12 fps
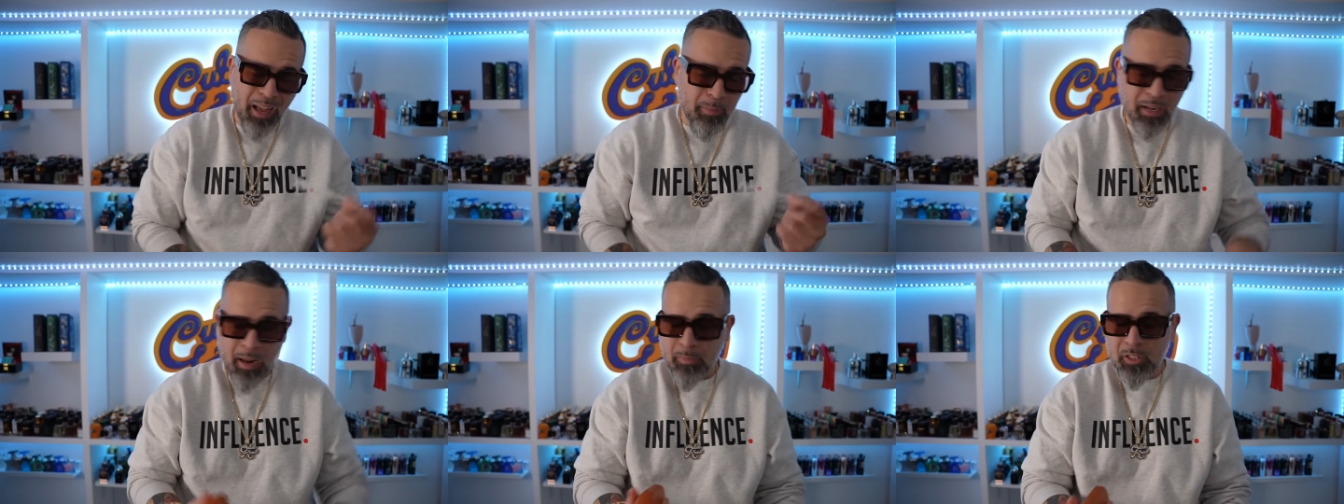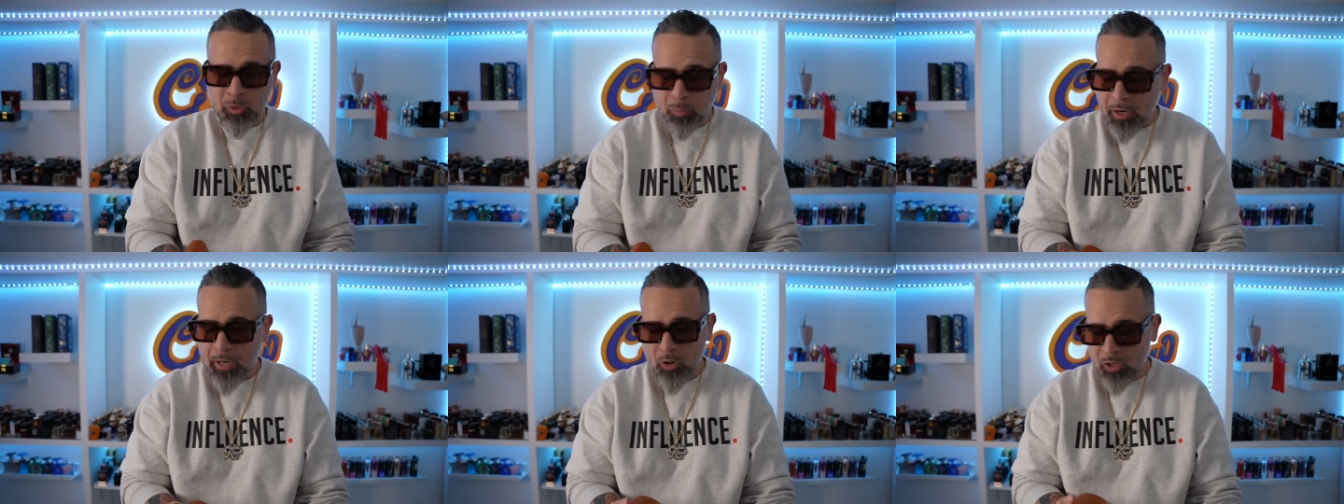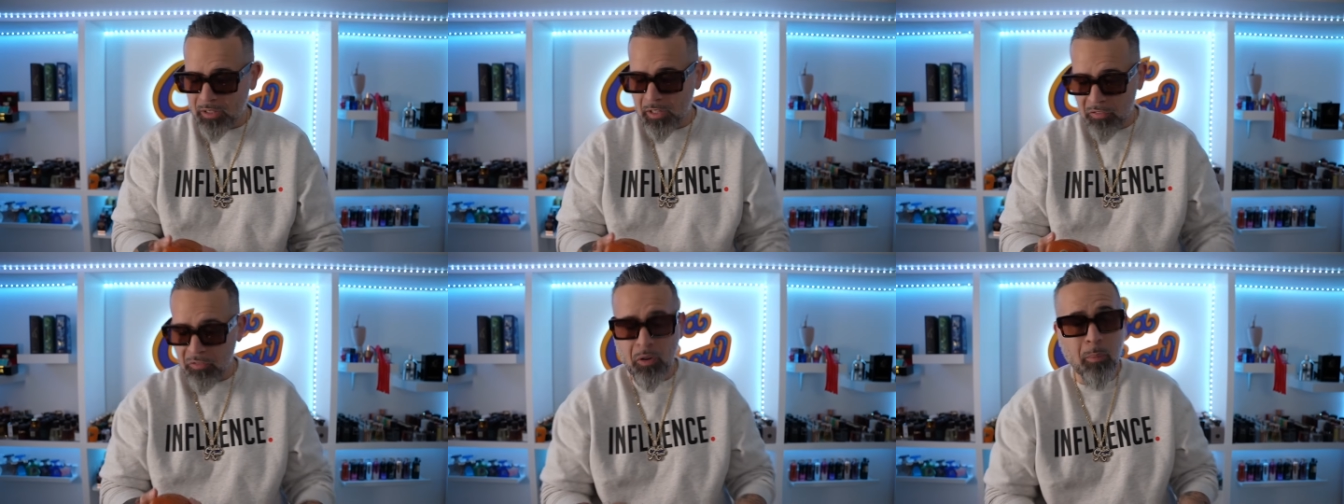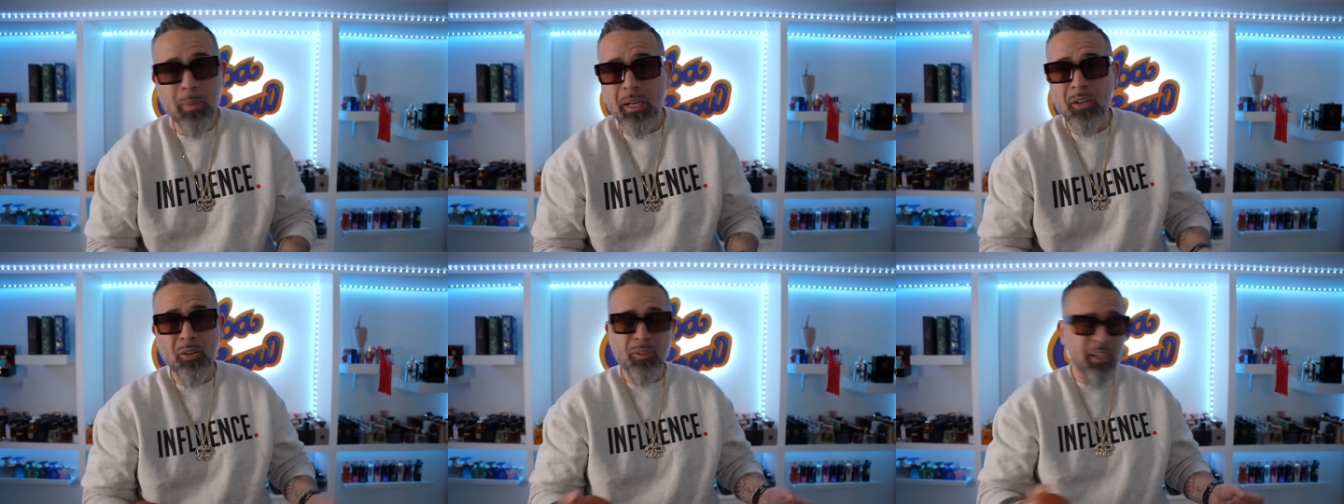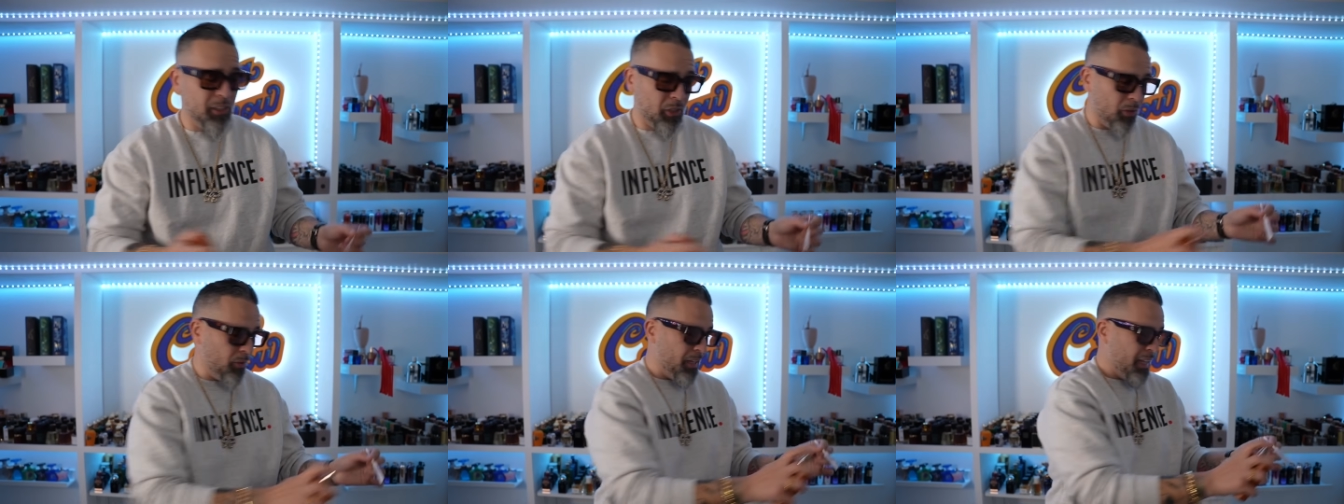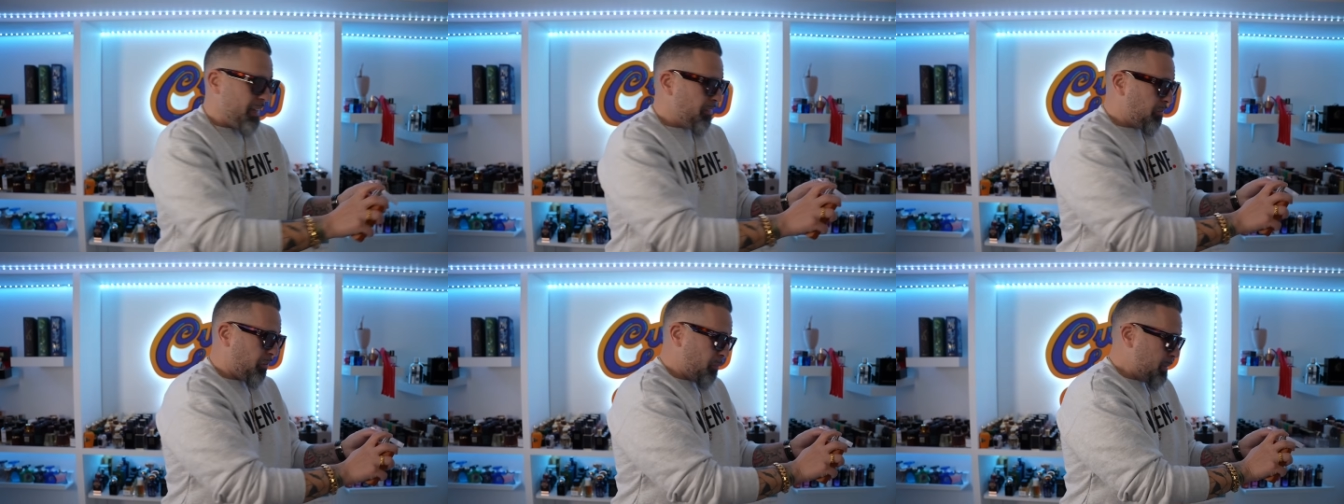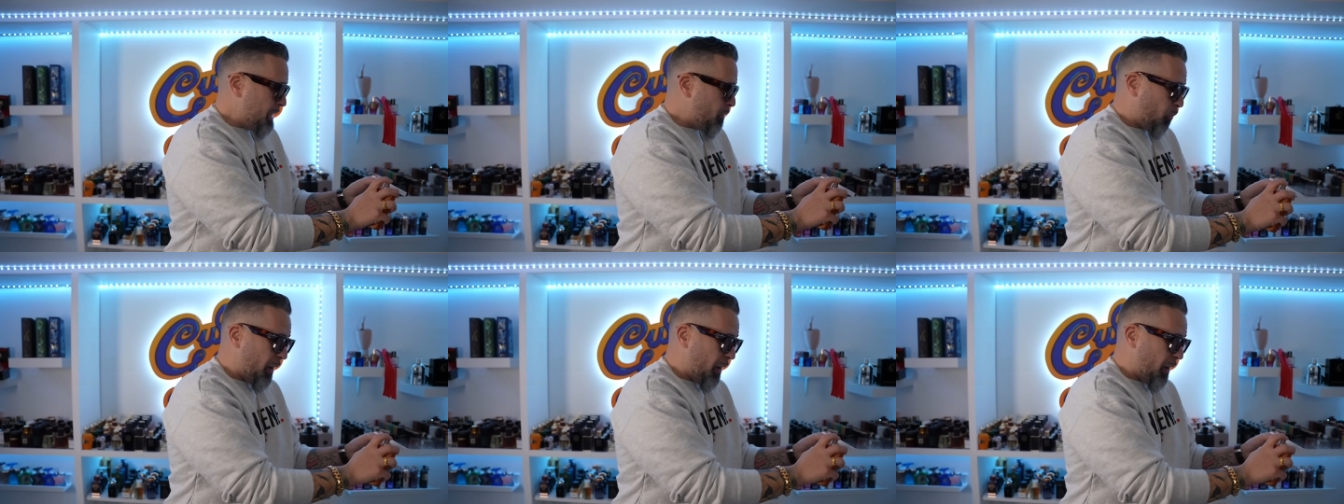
I mean, I've been spraying Althaïr for a minute already, so for me,